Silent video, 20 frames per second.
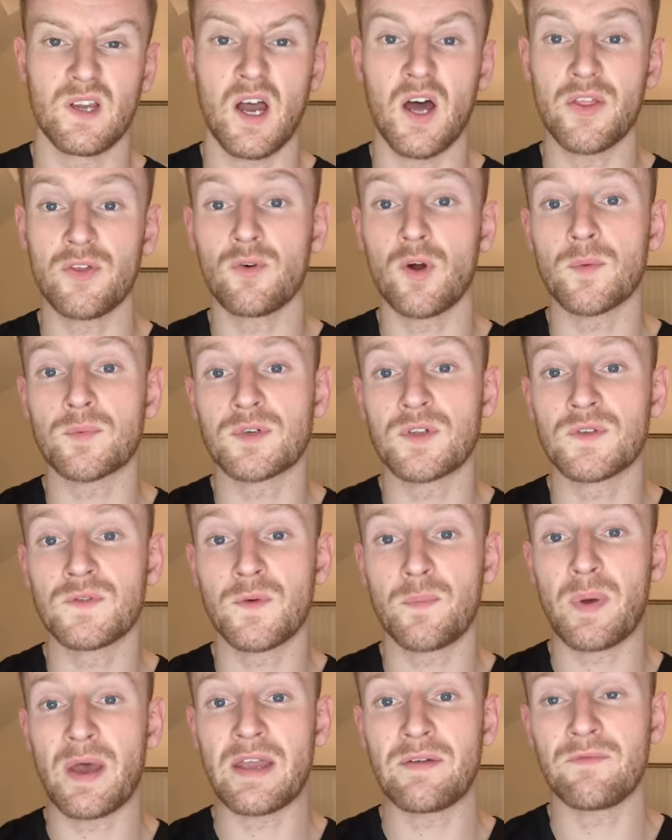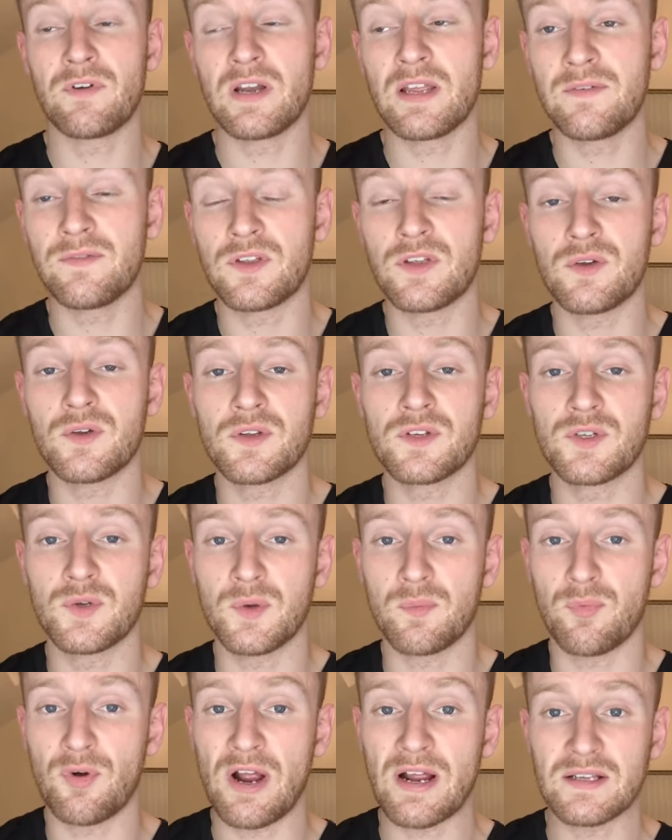Other options for pain relief that you can do
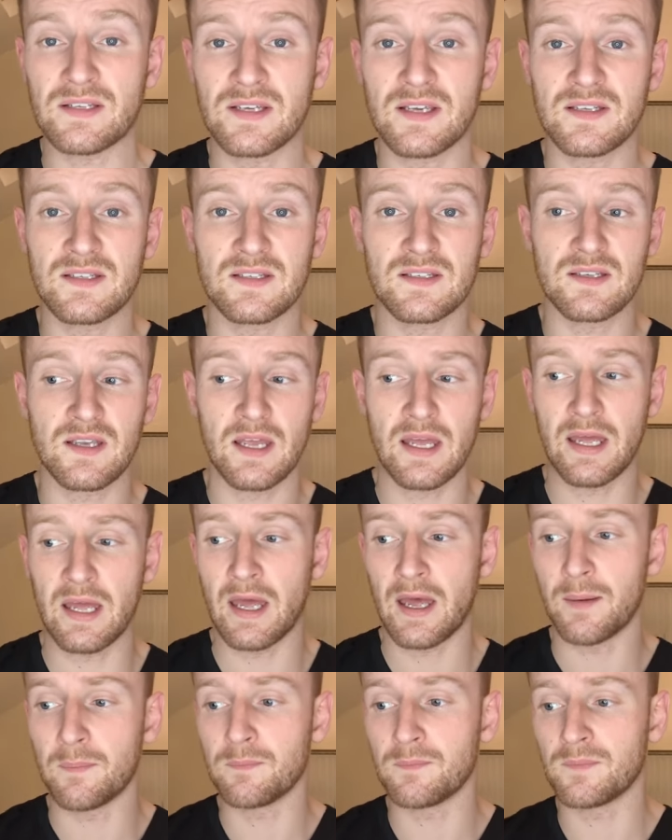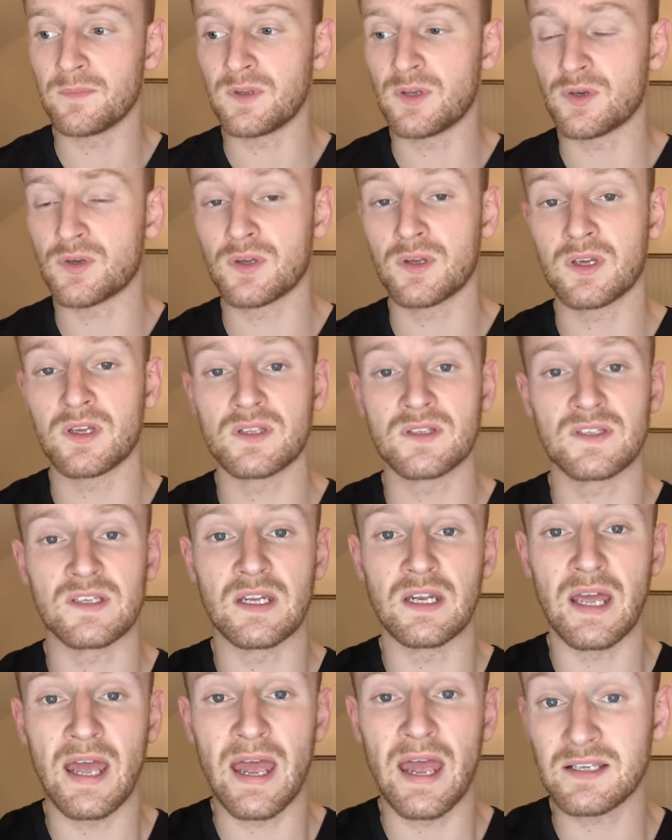in practice, um, you can
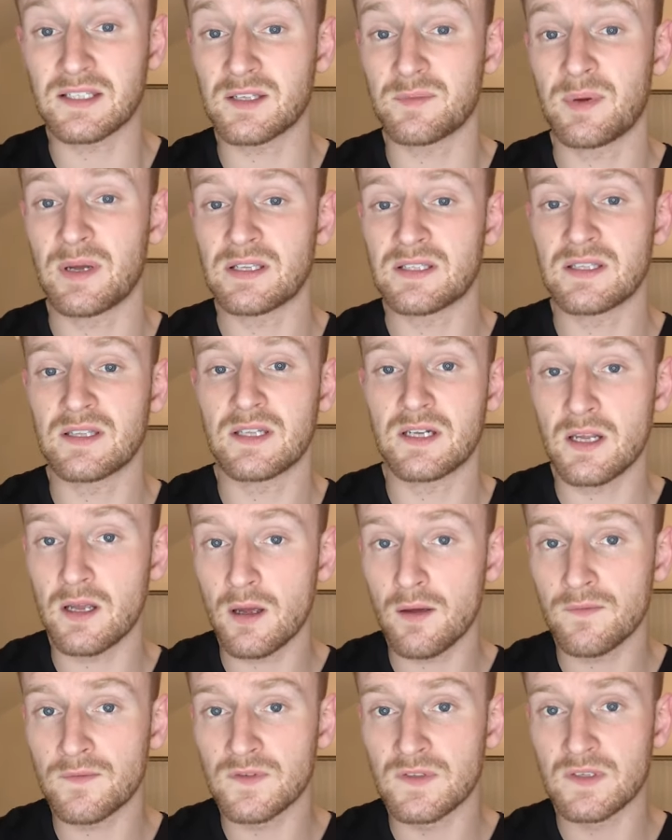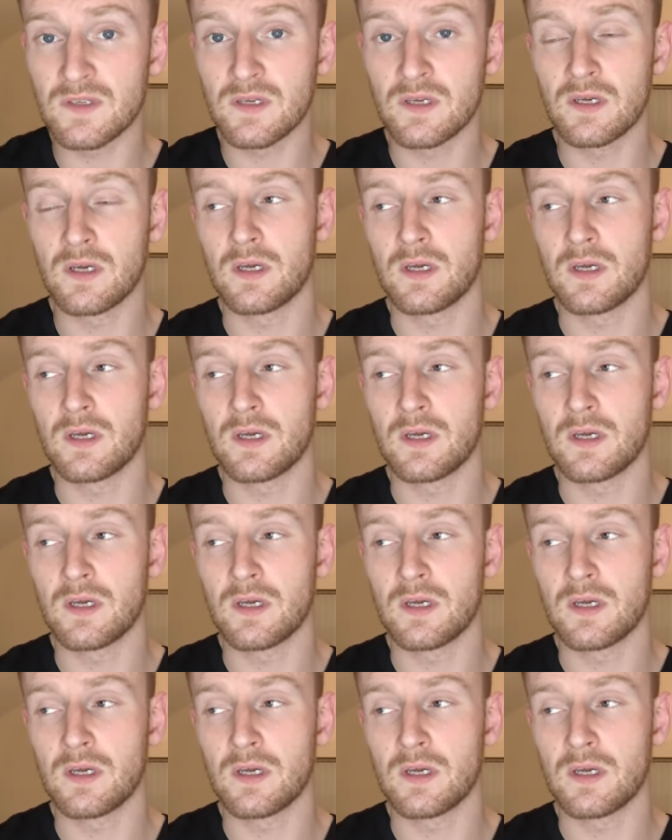consider extirpating the nerves.